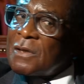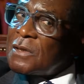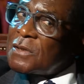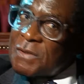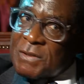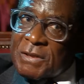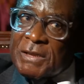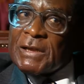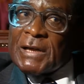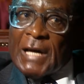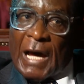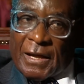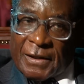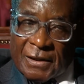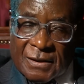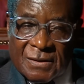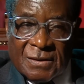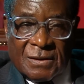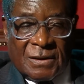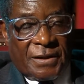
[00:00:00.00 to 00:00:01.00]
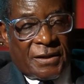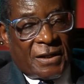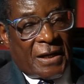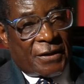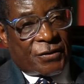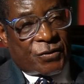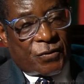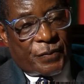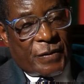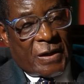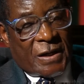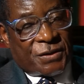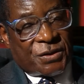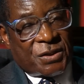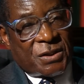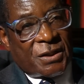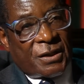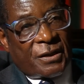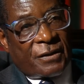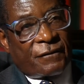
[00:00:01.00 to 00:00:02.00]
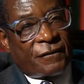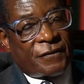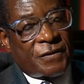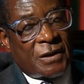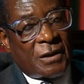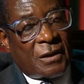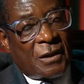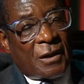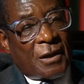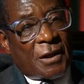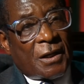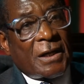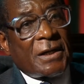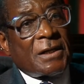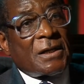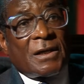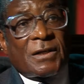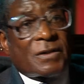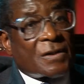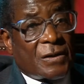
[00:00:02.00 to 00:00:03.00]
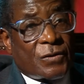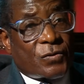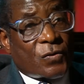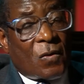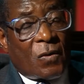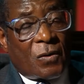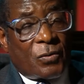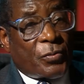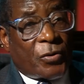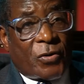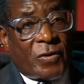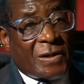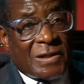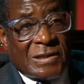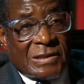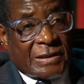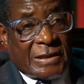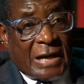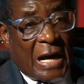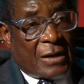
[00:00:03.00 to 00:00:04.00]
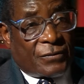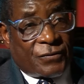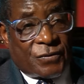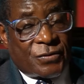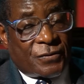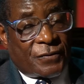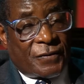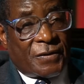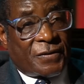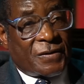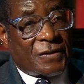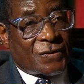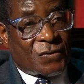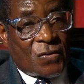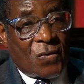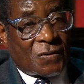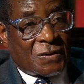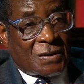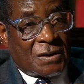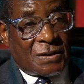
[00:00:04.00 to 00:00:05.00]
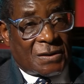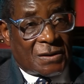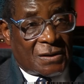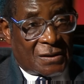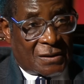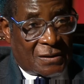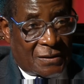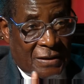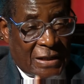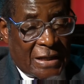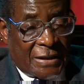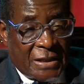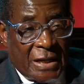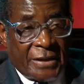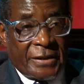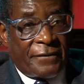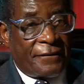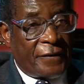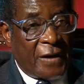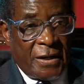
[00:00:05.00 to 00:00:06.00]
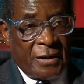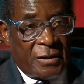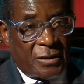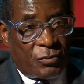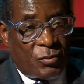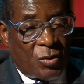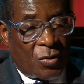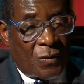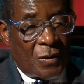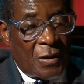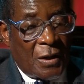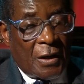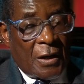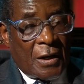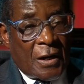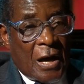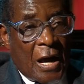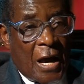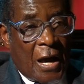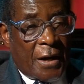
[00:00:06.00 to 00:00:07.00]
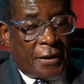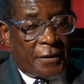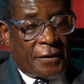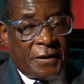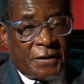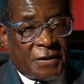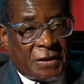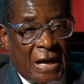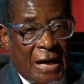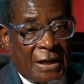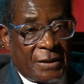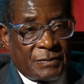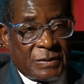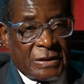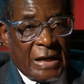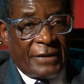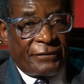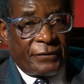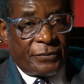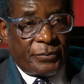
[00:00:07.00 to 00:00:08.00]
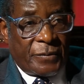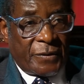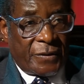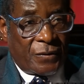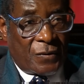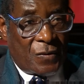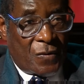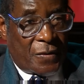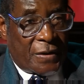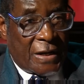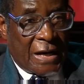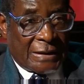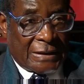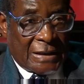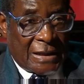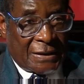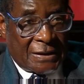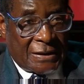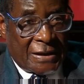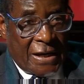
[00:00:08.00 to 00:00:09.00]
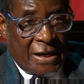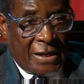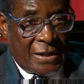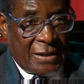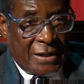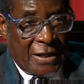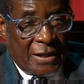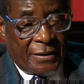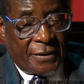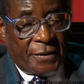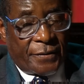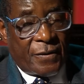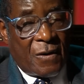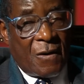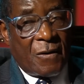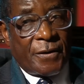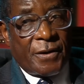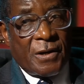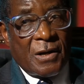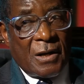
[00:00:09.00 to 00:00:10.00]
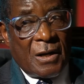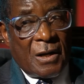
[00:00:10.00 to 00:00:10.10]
Still others are yet to be achieved. It all boils down to the resources that are available. And the times haven't been good, as I said earlier on.